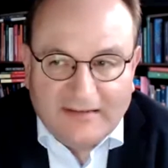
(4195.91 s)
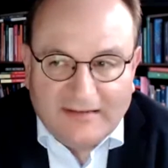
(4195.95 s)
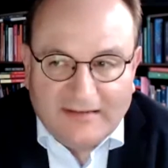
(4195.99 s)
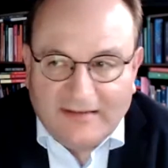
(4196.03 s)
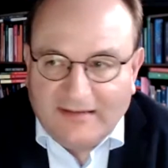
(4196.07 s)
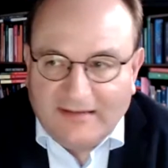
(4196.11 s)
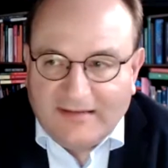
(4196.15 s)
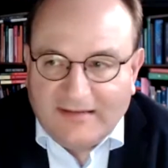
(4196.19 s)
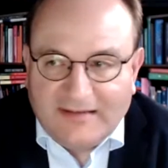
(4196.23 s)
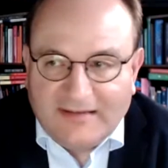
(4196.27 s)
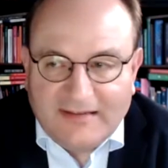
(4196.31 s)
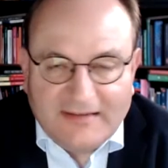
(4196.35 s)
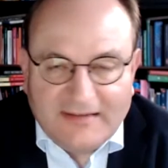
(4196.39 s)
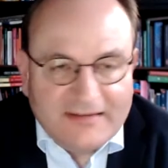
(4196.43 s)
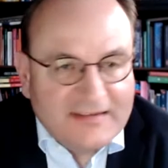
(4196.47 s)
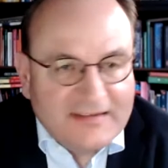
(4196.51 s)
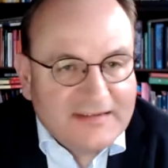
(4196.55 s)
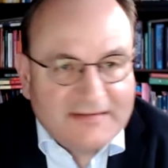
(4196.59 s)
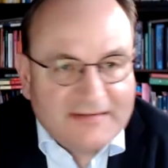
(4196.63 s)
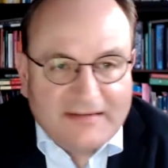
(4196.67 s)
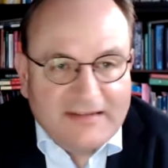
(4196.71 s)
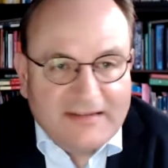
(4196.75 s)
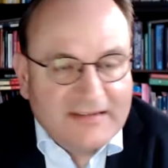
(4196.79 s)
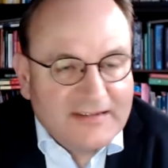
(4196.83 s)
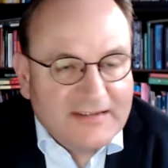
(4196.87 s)
It, it,
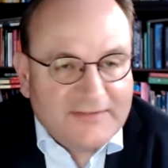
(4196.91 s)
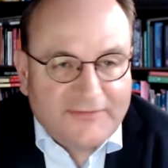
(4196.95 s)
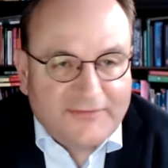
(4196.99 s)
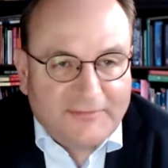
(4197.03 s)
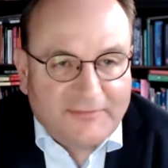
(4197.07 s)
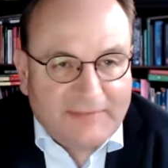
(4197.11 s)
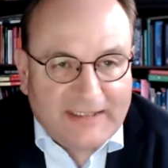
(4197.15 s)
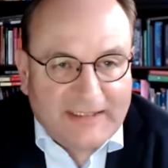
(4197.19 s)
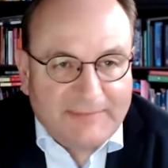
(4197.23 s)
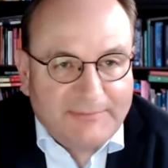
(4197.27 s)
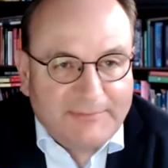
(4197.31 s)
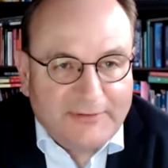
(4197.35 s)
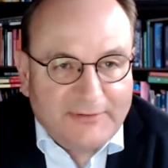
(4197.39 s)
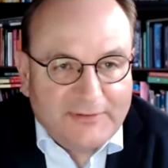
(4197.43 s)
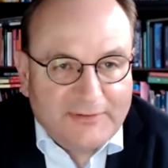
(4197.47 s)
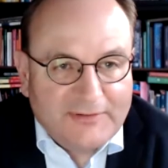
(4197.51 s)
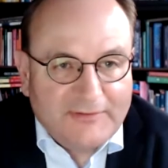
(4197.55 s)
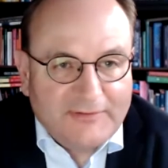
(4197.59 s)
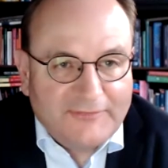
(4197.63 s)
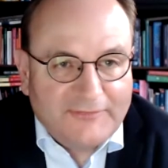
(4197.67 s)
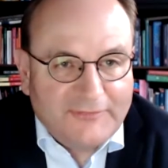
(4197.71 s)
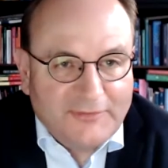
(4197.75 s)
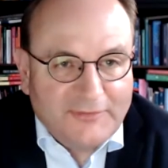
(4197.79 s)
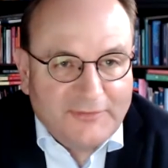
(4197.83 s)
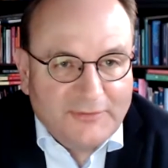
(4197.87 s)
is, it is, from my point
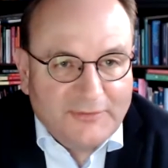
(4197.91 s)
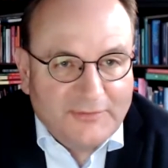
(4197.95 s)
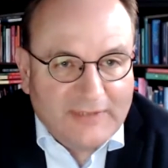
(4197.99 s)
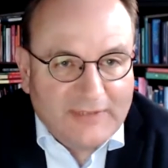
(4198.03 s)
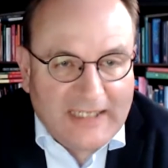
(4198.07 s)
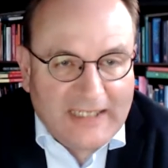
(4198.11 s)
of view,